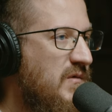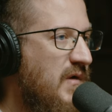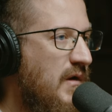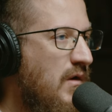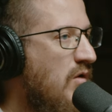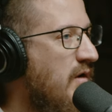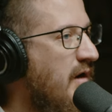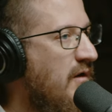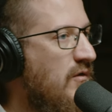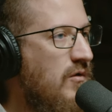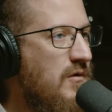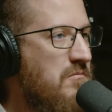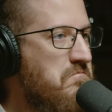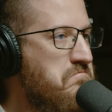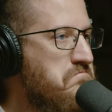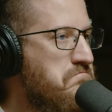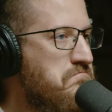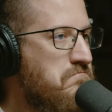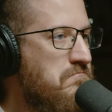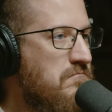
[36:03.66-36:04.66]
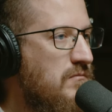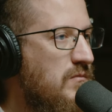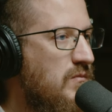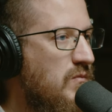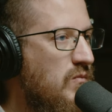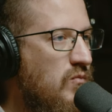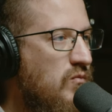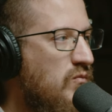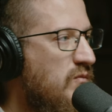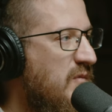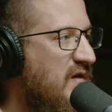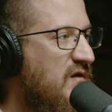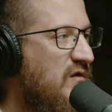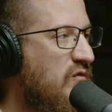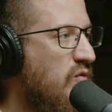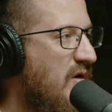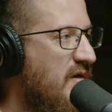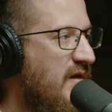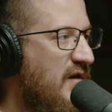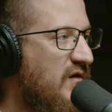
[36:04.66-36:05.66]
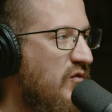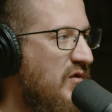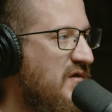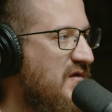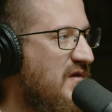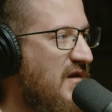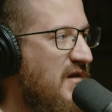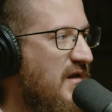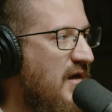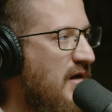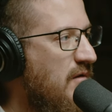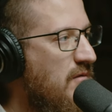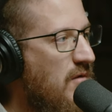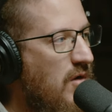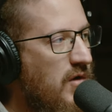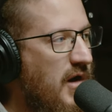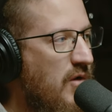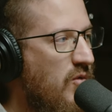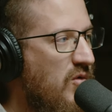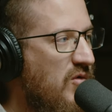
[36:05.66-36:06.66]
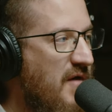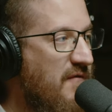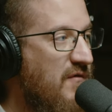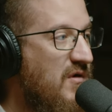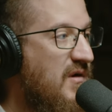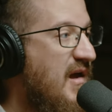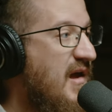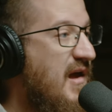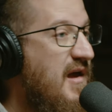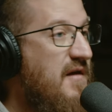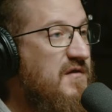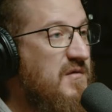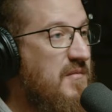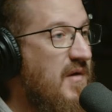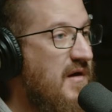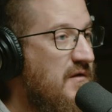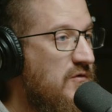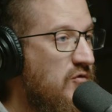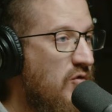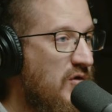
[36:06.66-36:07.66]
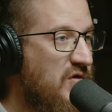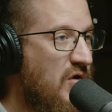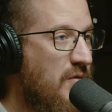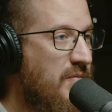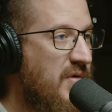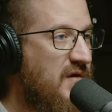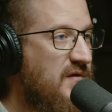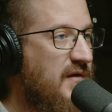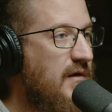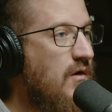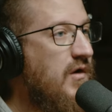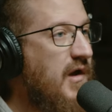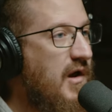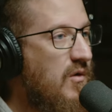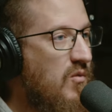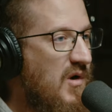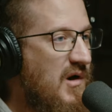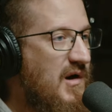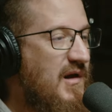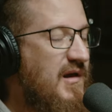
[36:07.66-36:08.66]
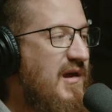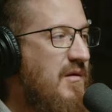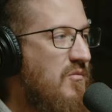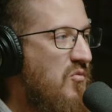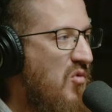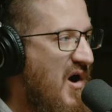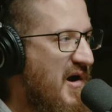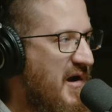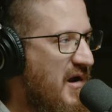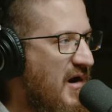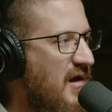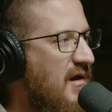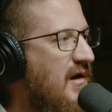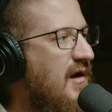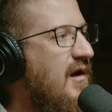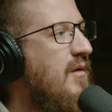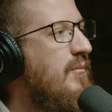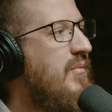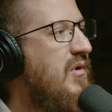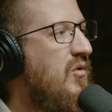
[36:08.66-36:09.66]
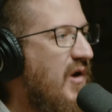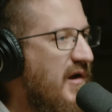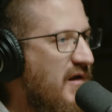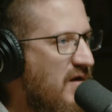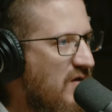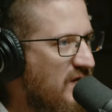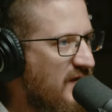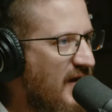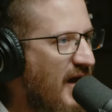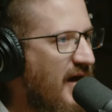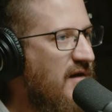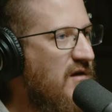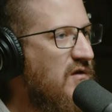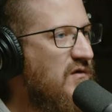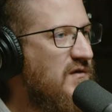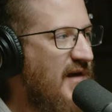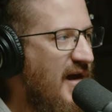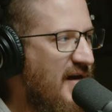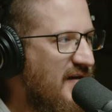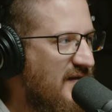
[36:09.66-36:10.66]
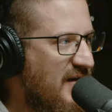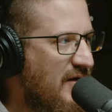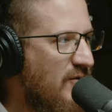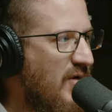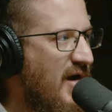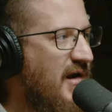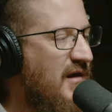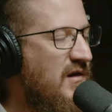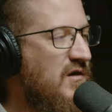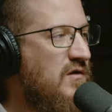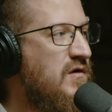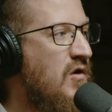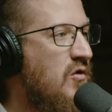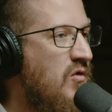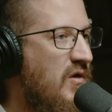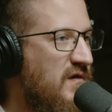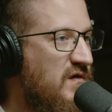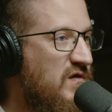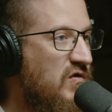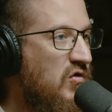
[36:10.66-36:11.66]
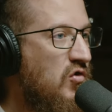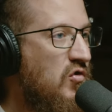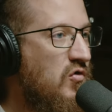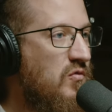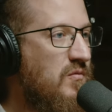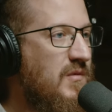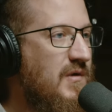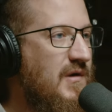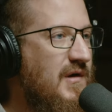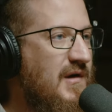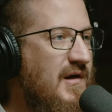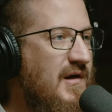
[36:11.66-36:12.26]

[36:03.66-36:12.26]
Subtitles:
like, okay, Lord, this was the thing. Okay, we're grateful. If some other doors open, it's like, okay, we're going to keep walking on it. But like you test it, right? And you don't assume